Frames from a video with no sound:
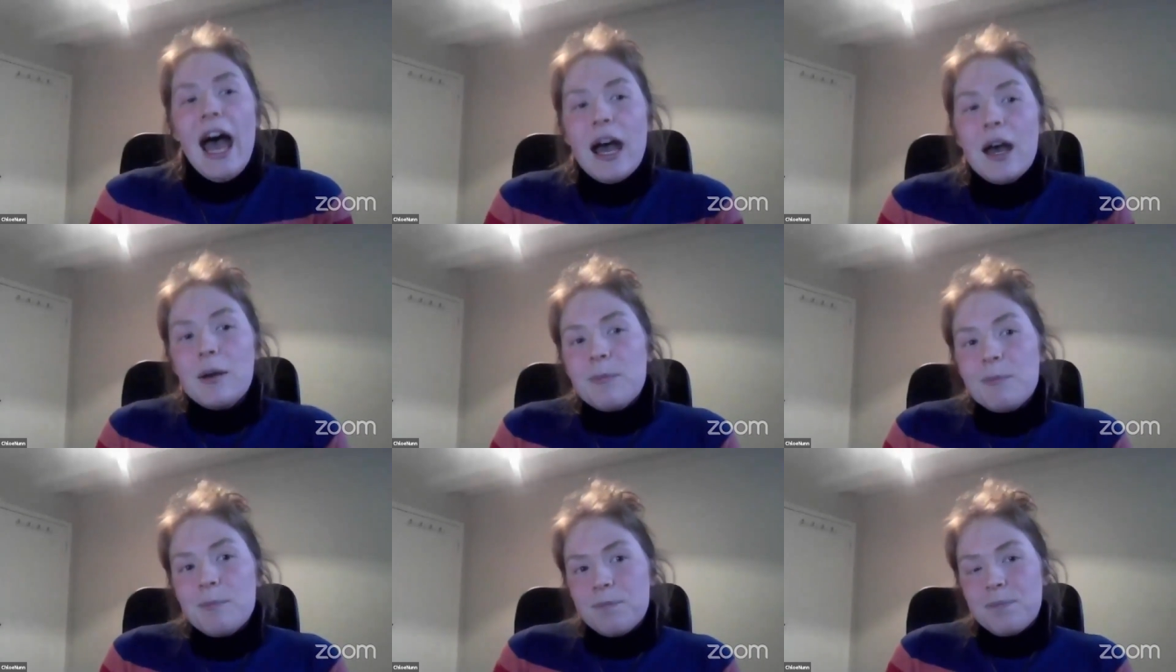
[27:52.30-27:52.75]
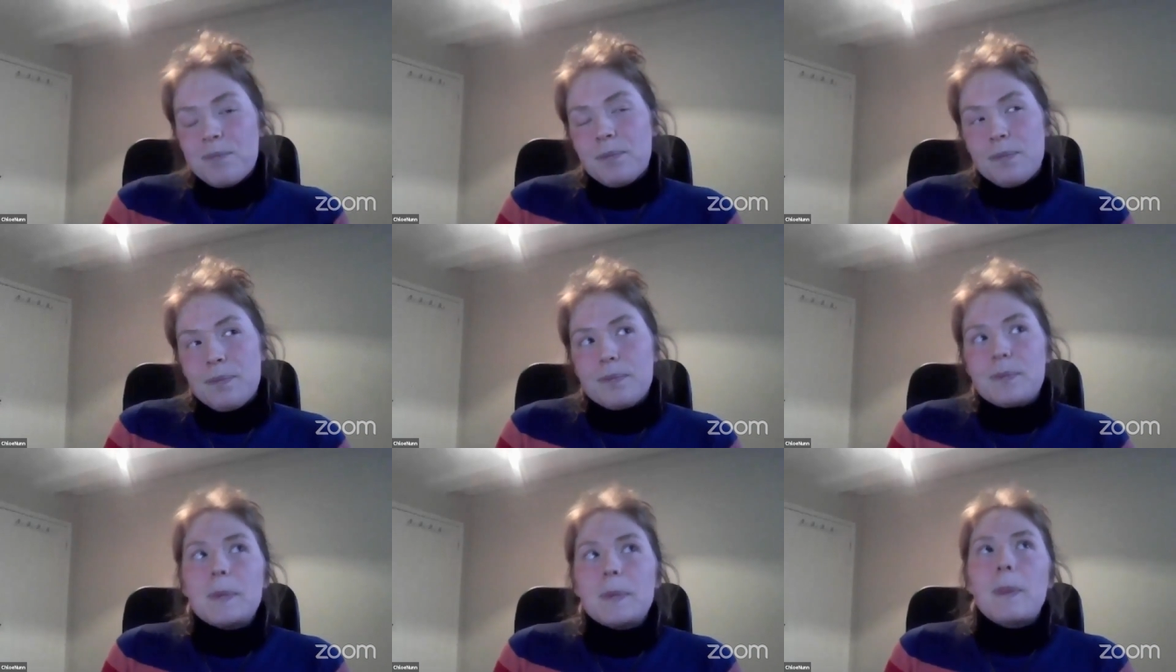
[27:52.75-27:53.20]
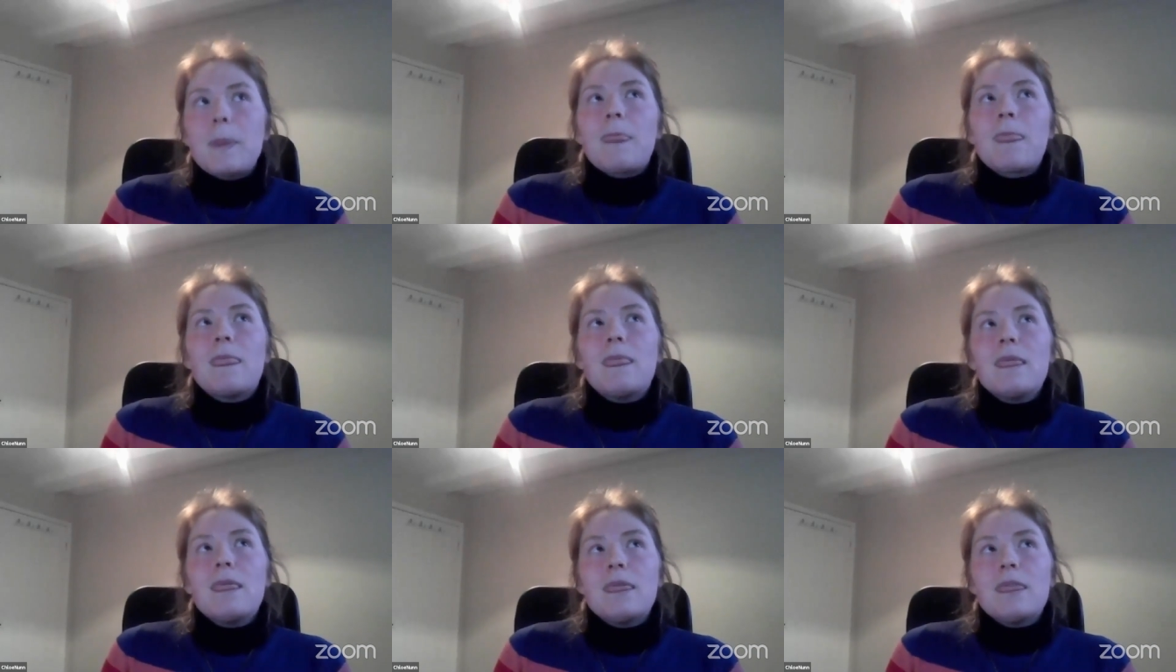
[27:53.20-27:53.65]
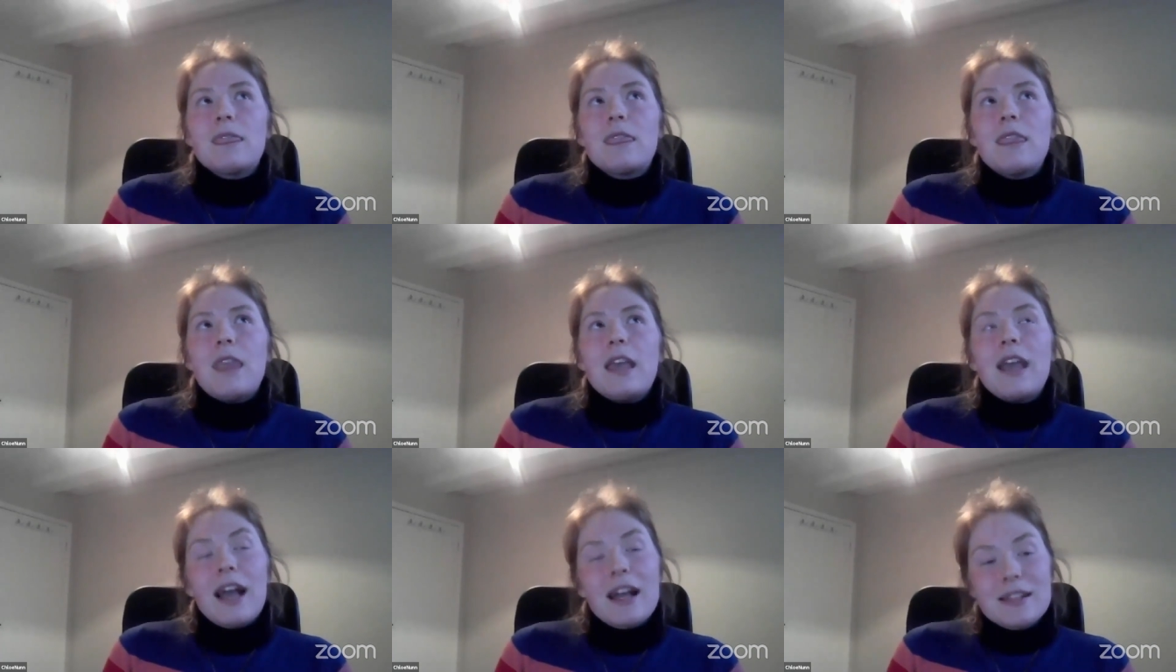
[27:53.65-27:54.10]
land?
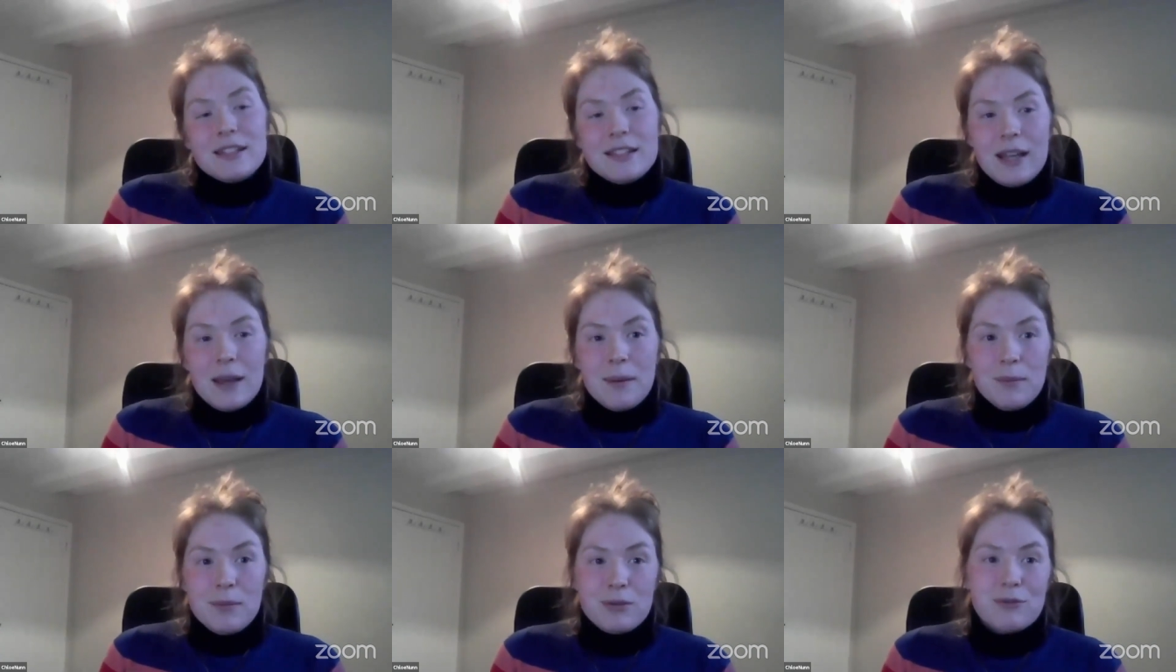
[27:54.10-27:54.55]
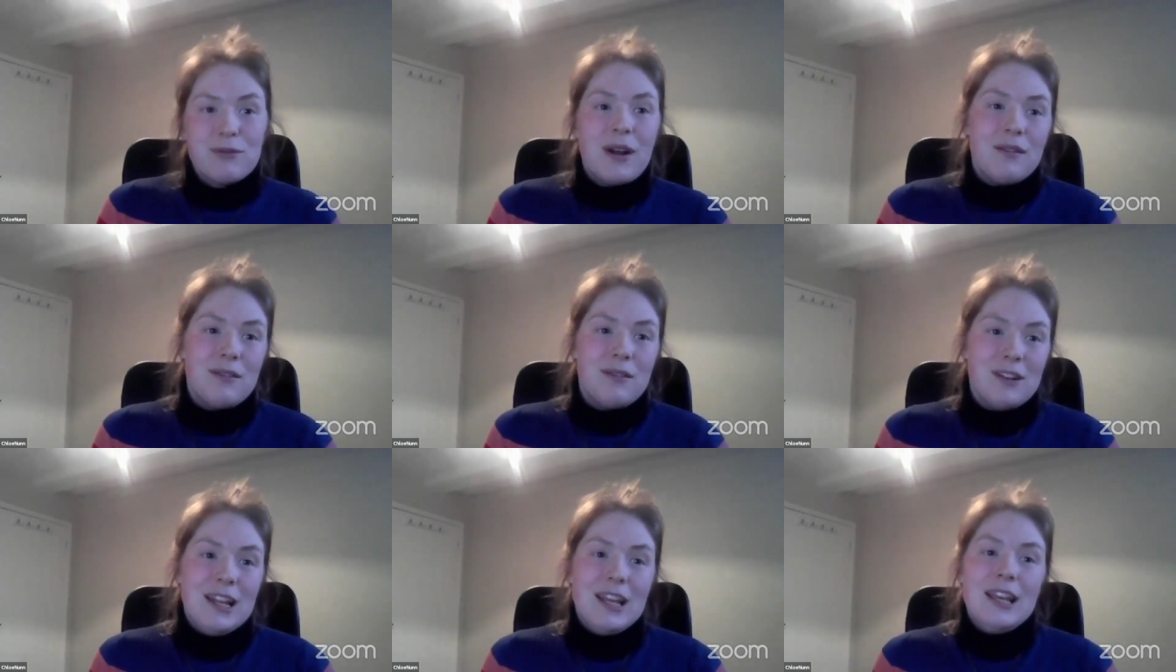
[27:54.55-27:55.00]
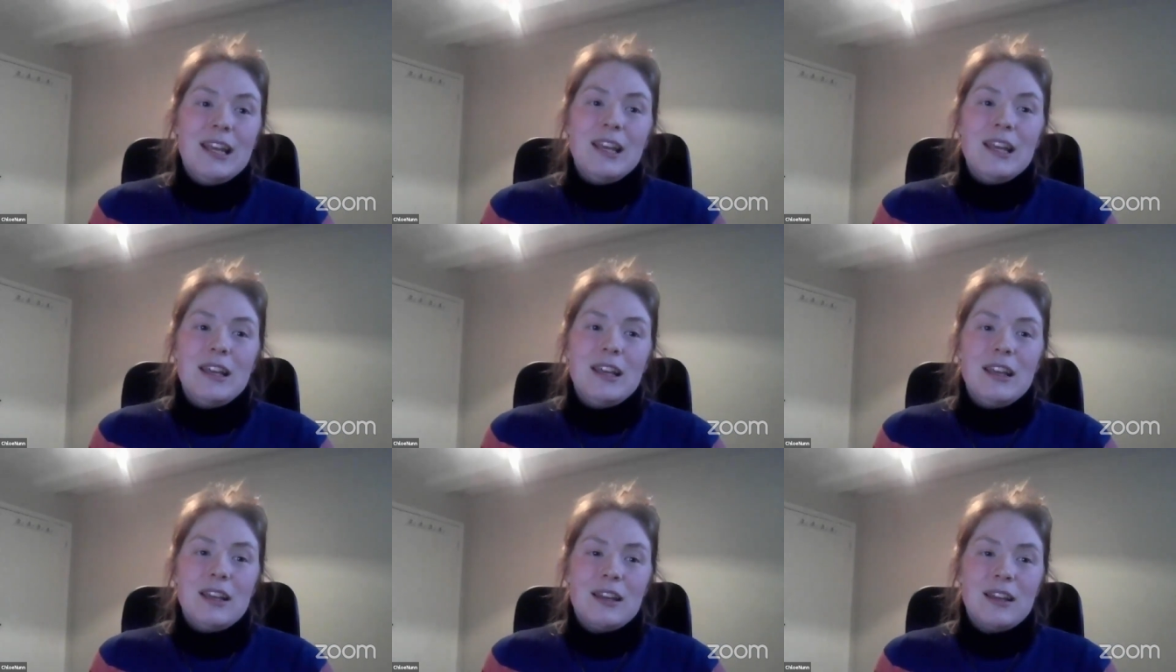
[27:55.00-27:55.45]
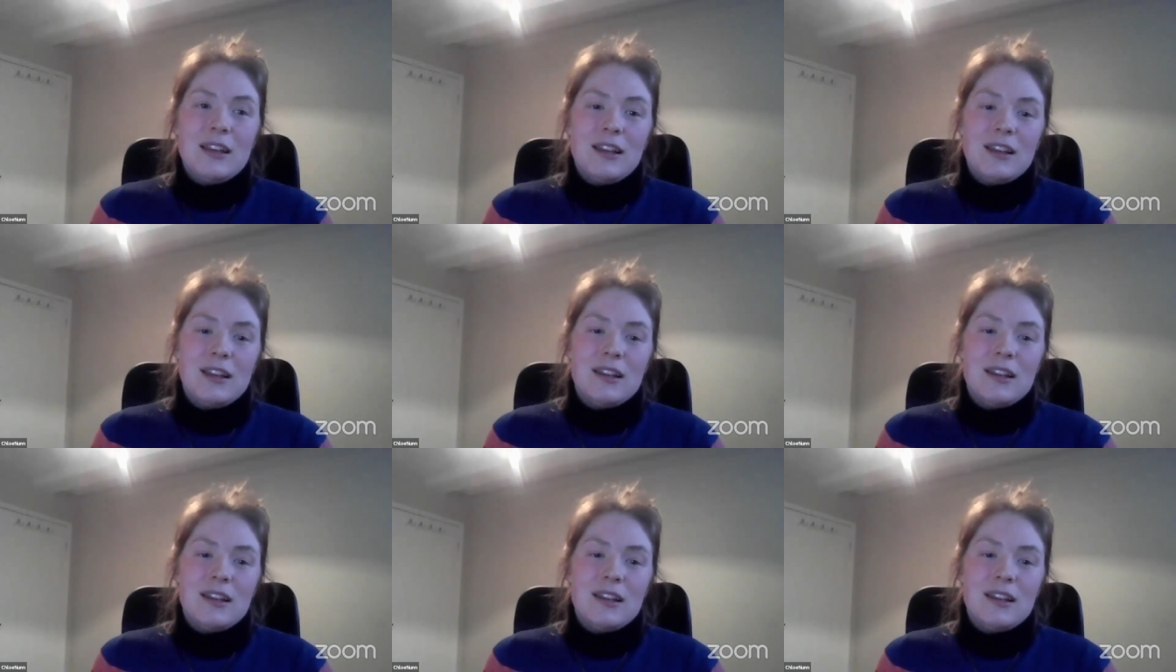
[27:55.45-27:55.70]
They can temporarily,